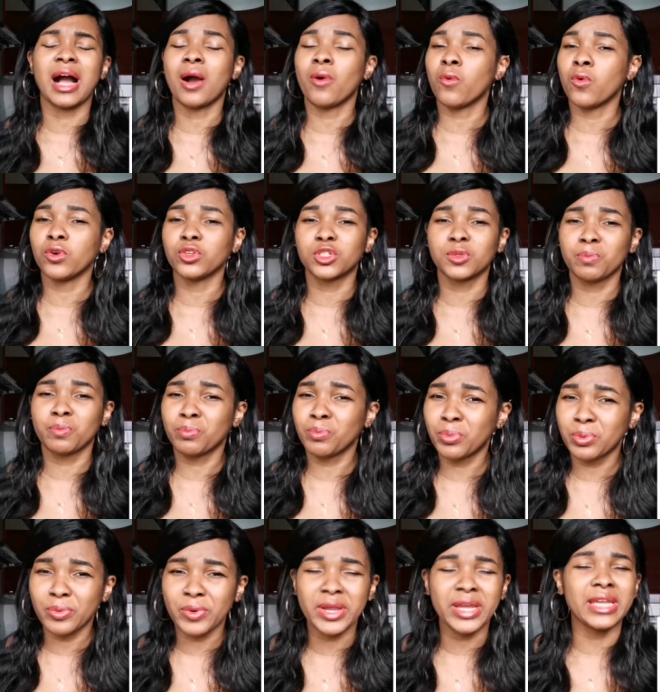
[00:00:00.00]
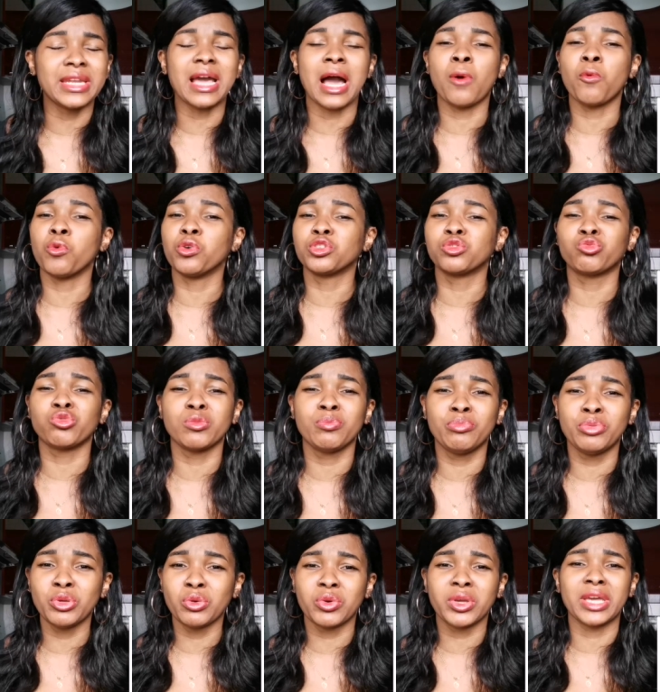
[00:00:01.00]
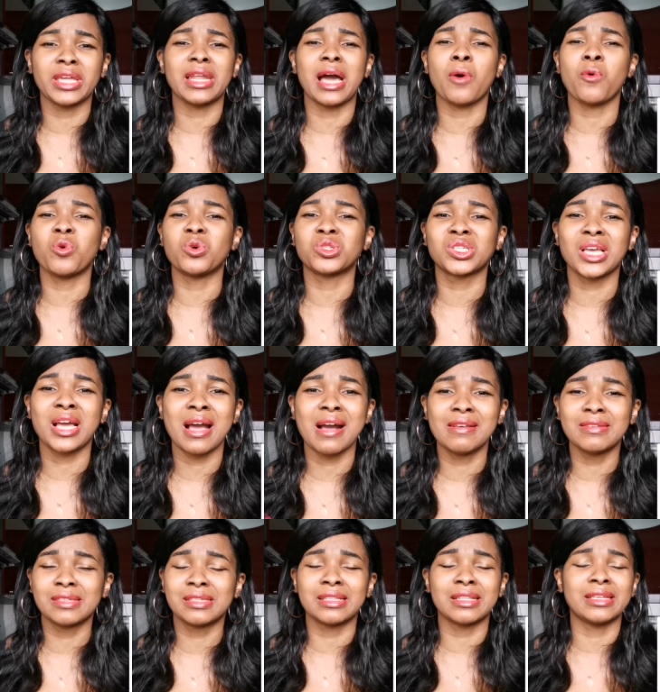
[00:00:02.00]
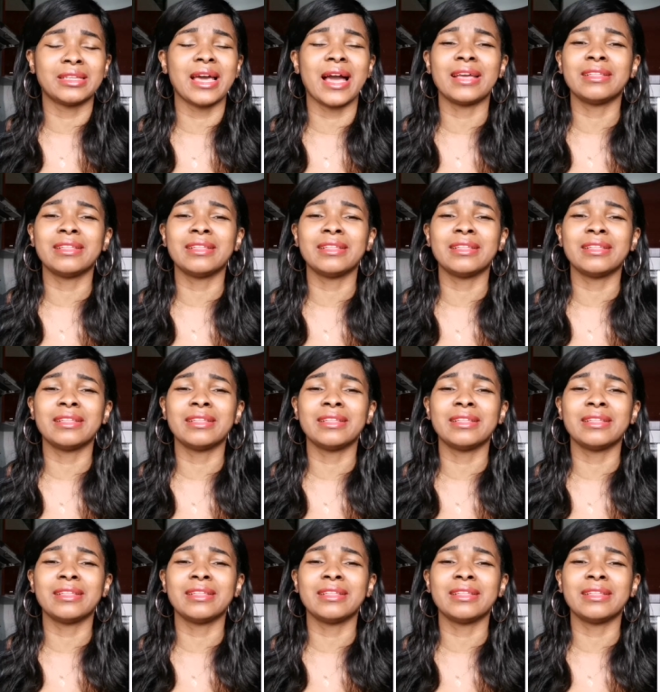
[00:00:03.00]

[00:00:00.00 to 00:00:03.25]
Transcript: I was praying, I was rebuking, I was canceling.